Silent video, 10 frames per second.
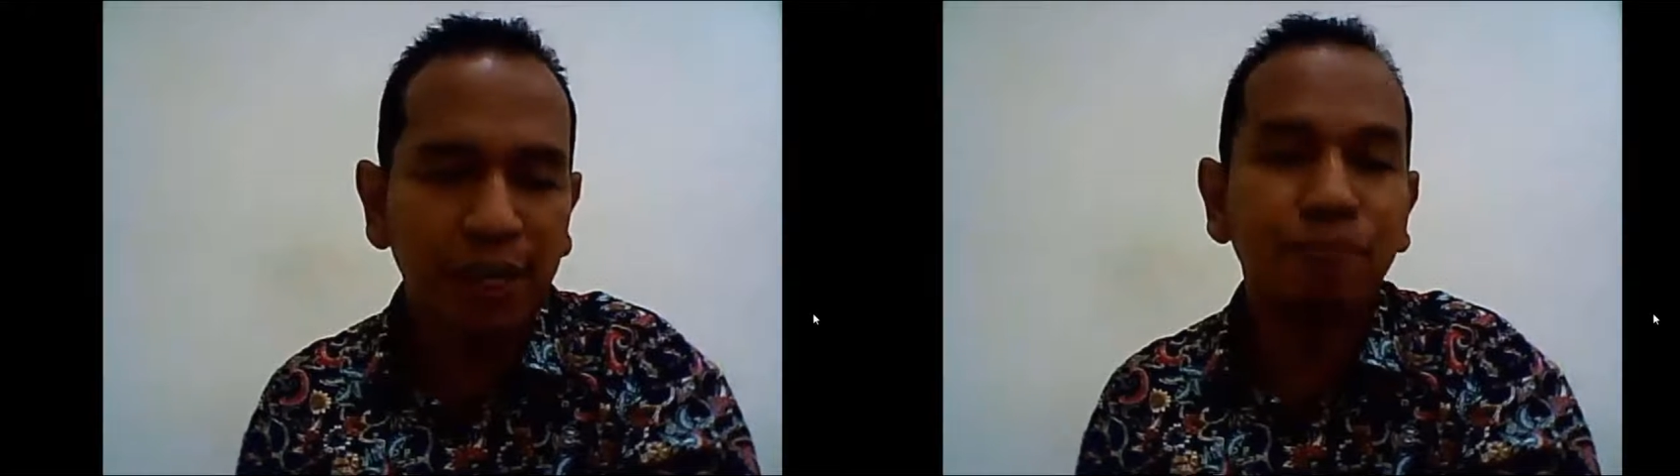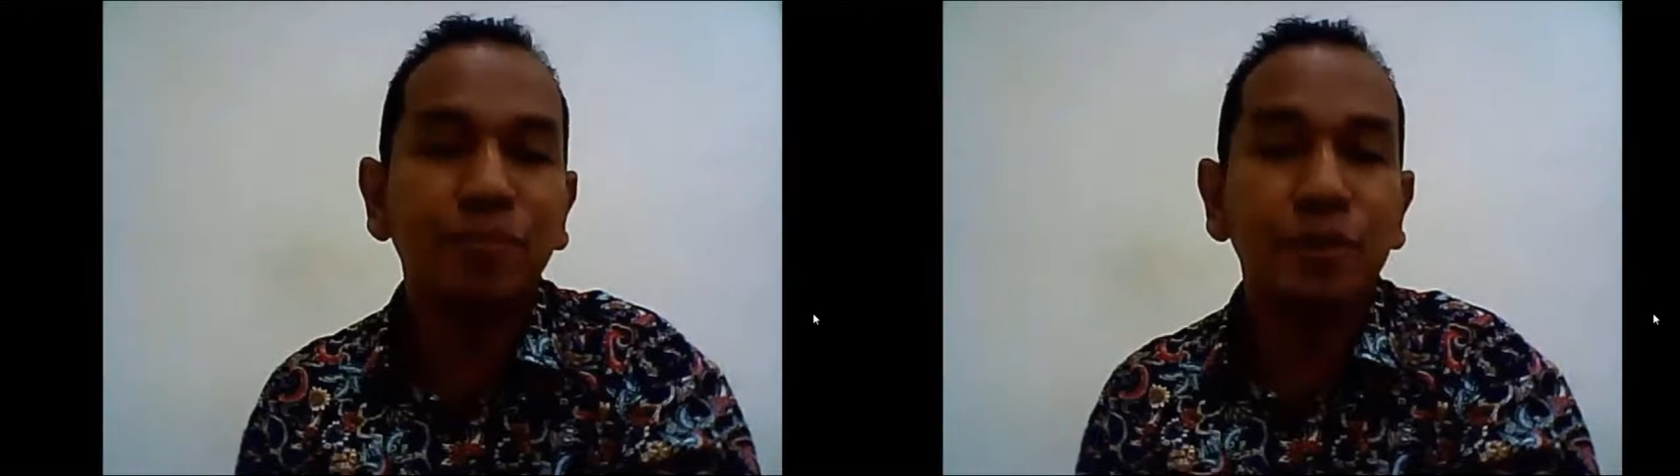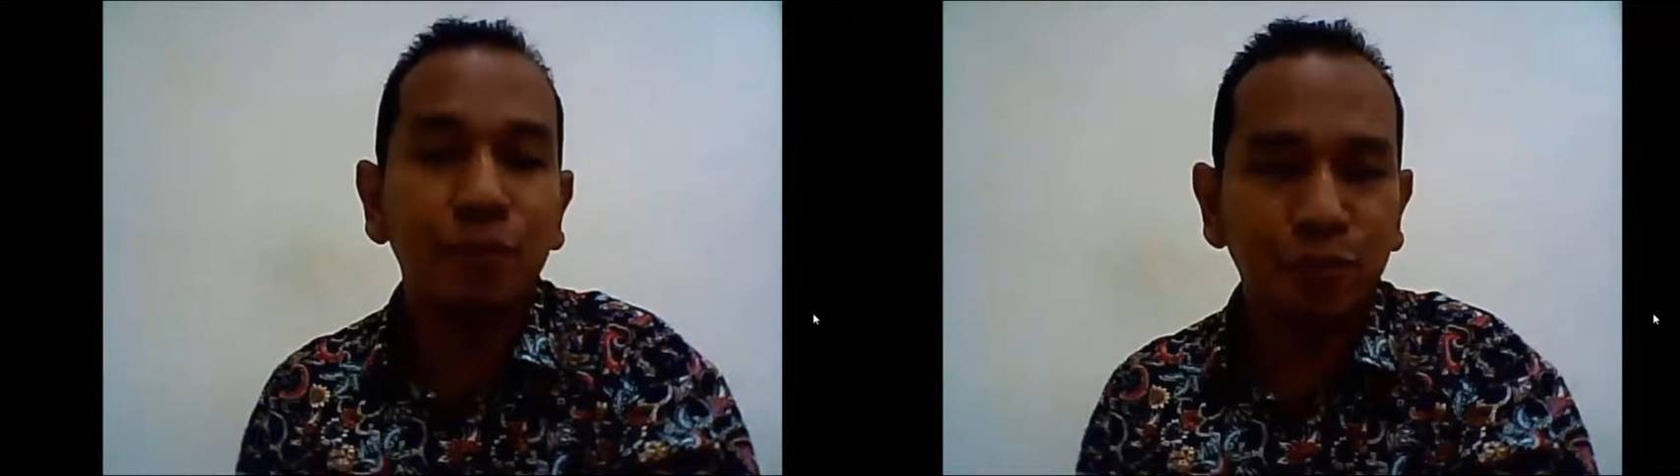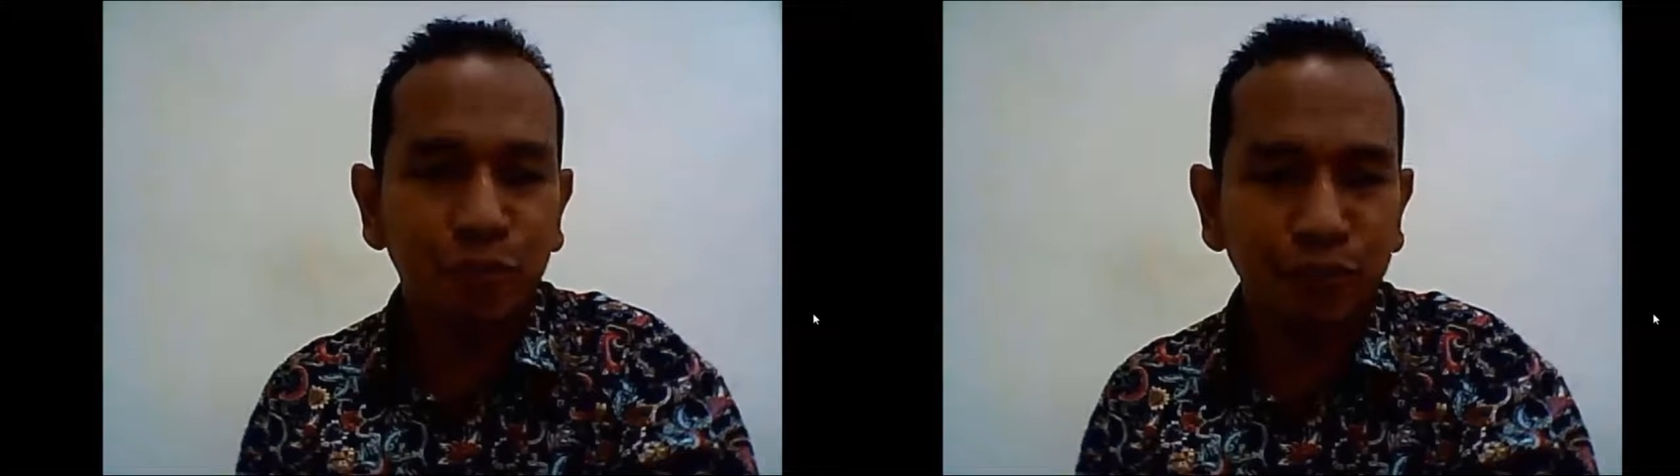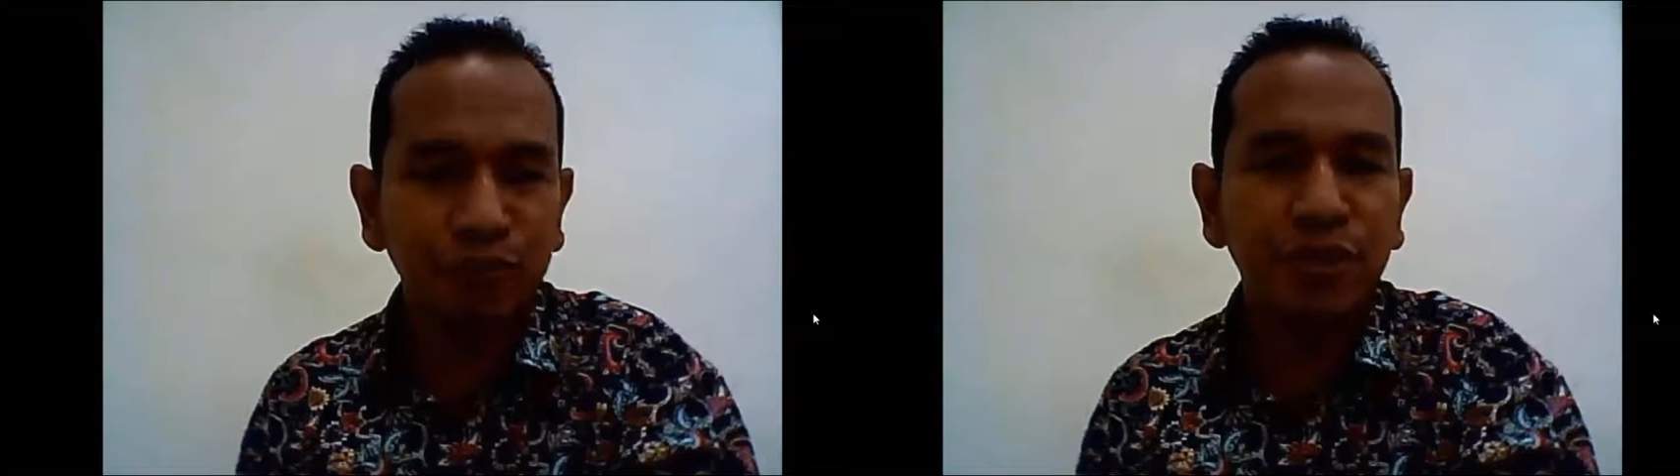and
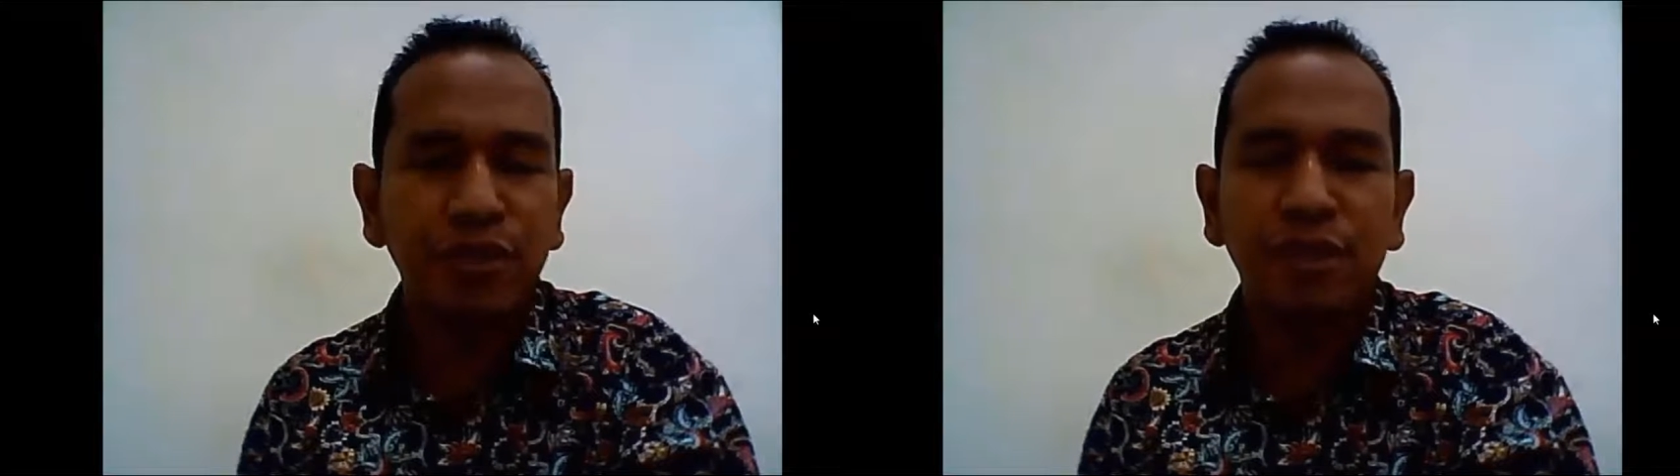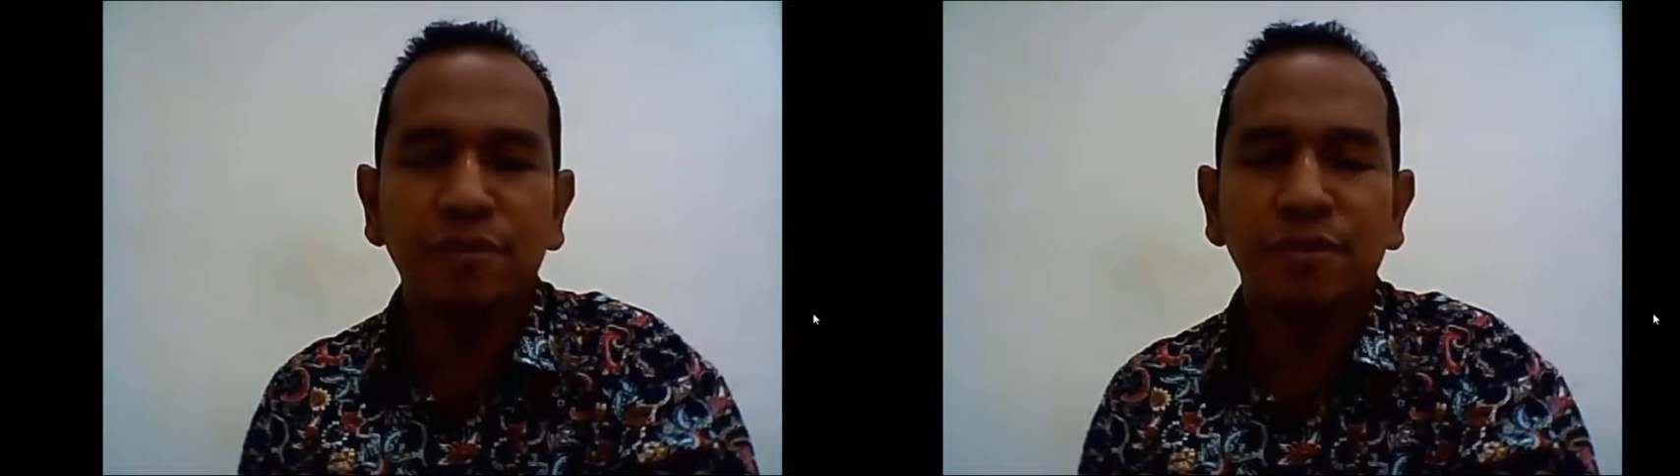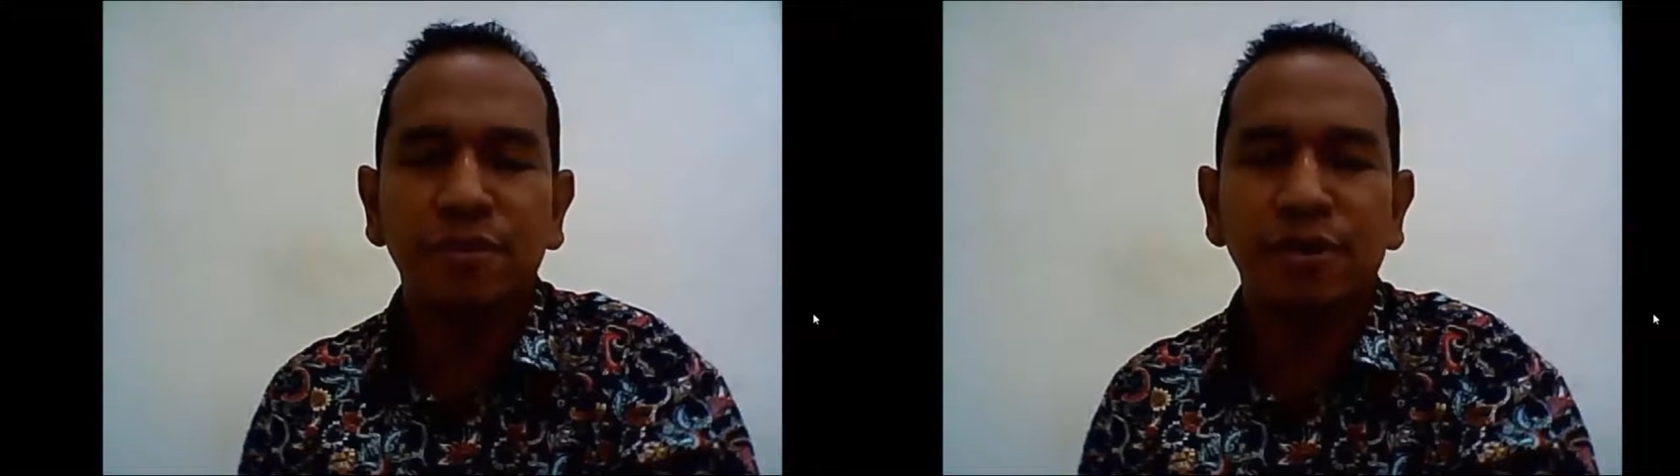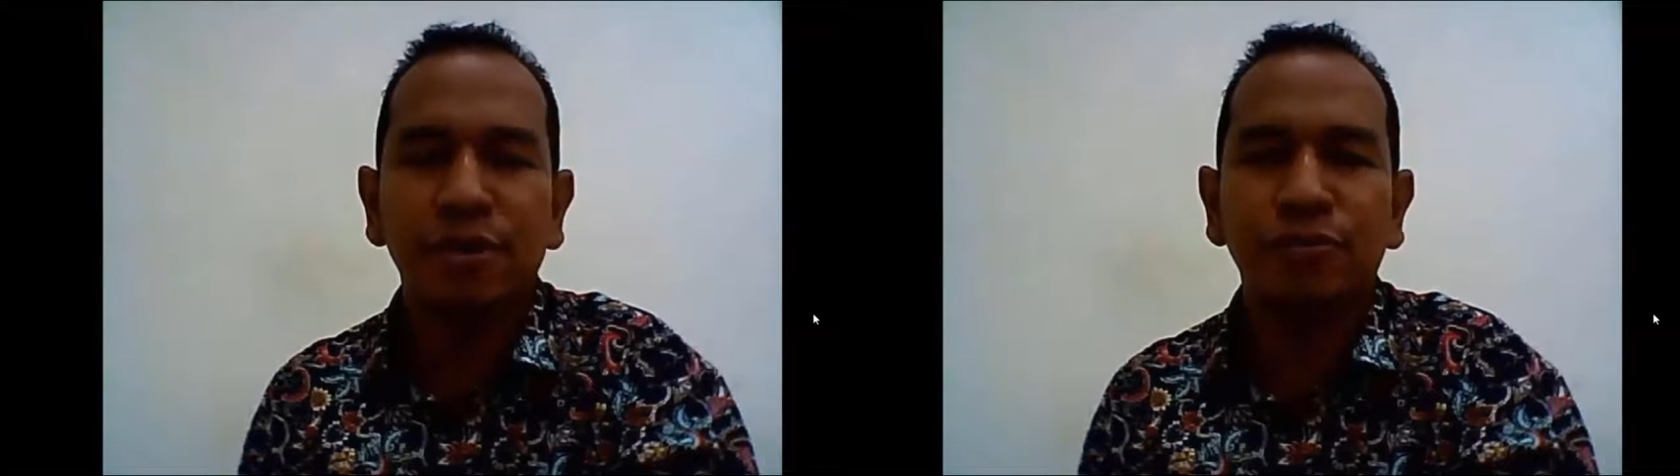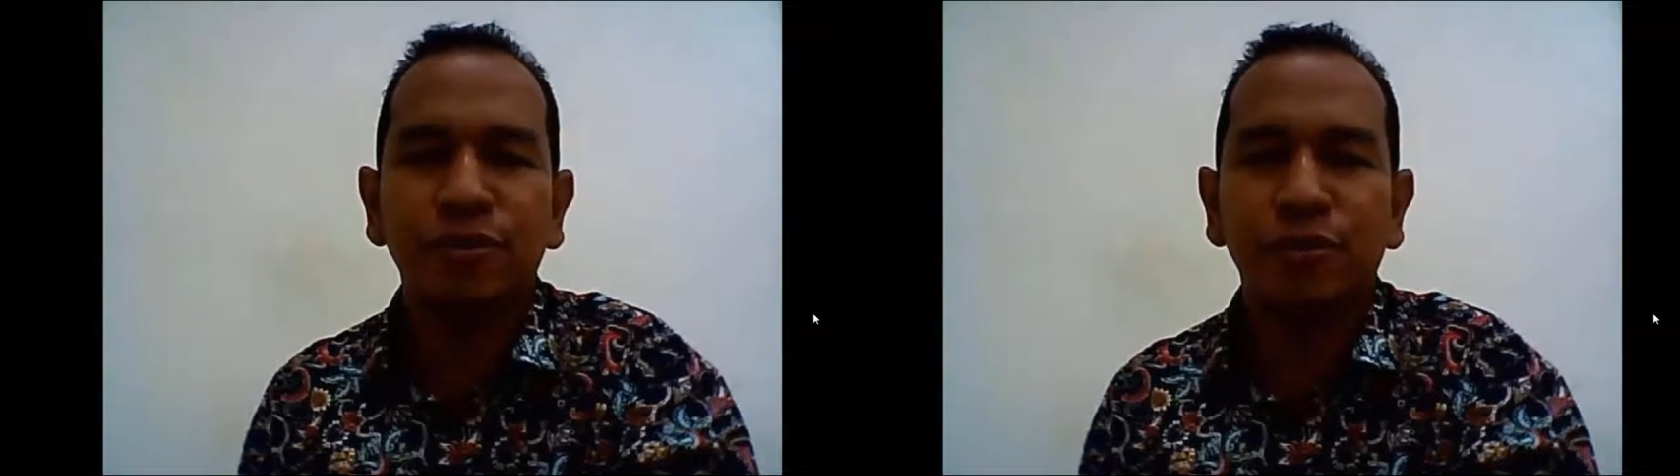15 number
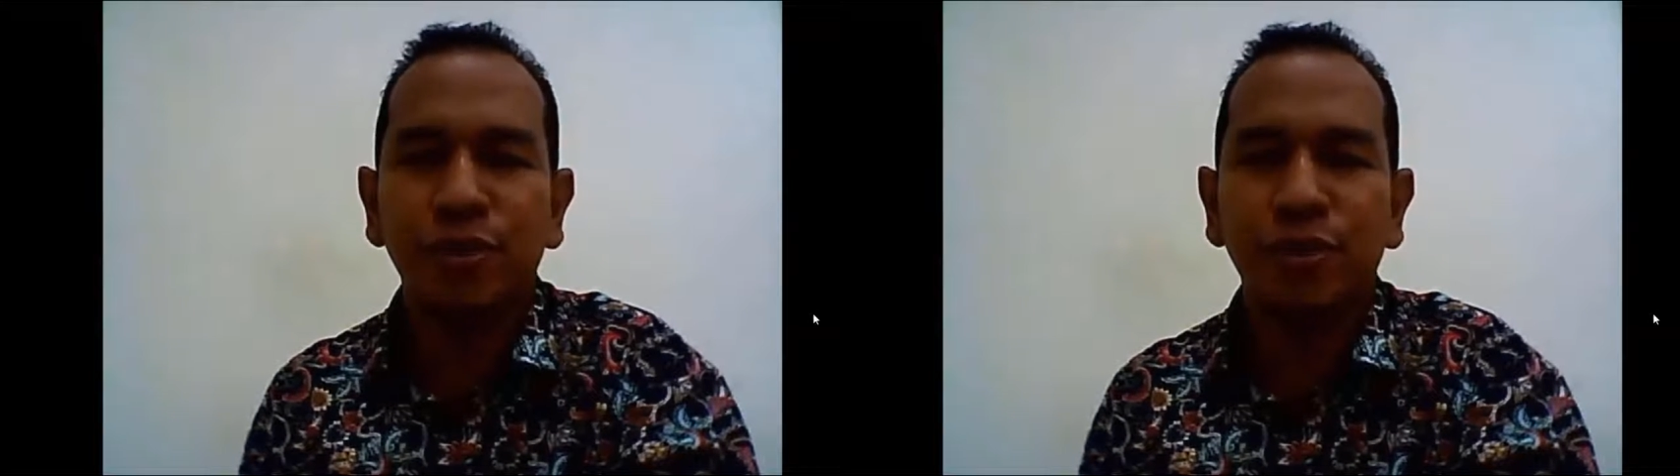of the